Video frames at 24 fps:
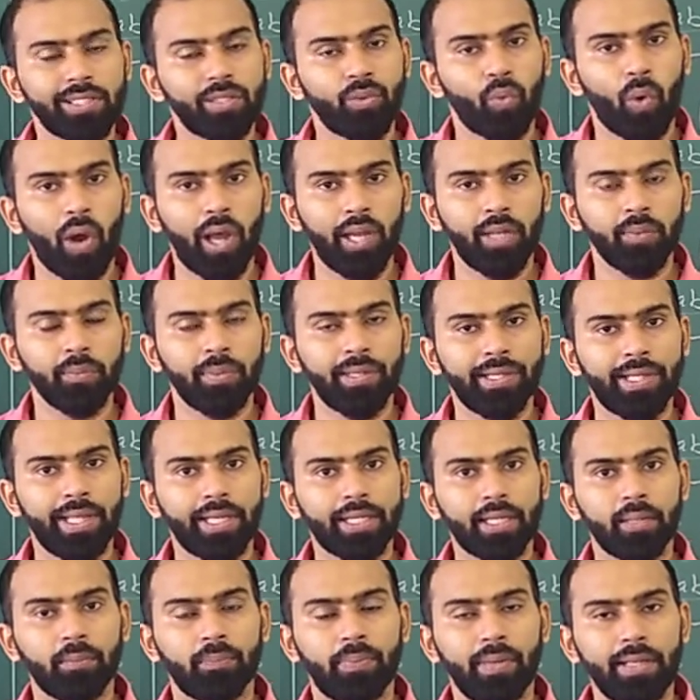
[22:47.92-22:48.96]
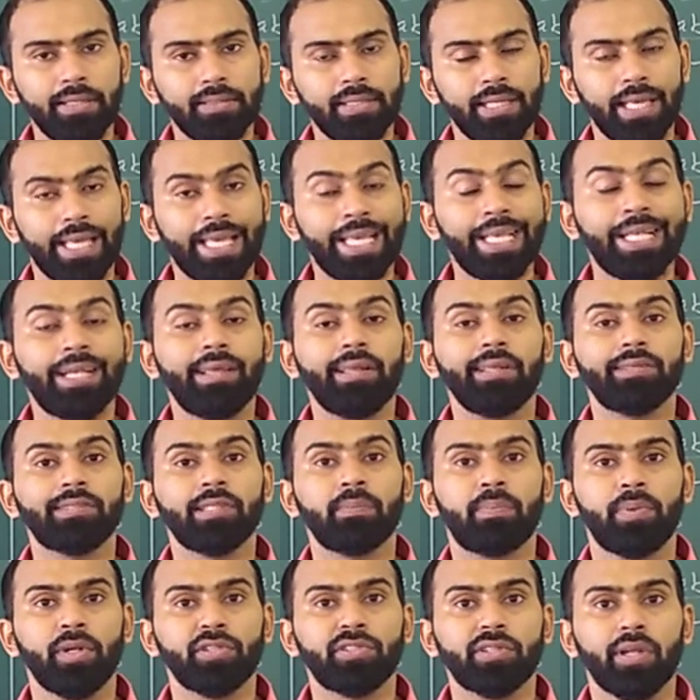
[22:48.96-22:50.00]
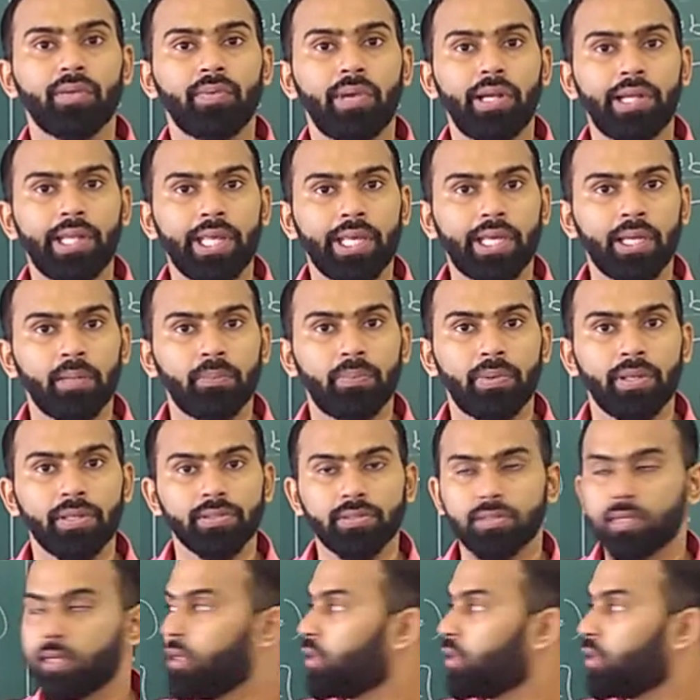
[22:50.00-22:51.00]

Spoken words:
in volume will take place, increase in pressure will take place.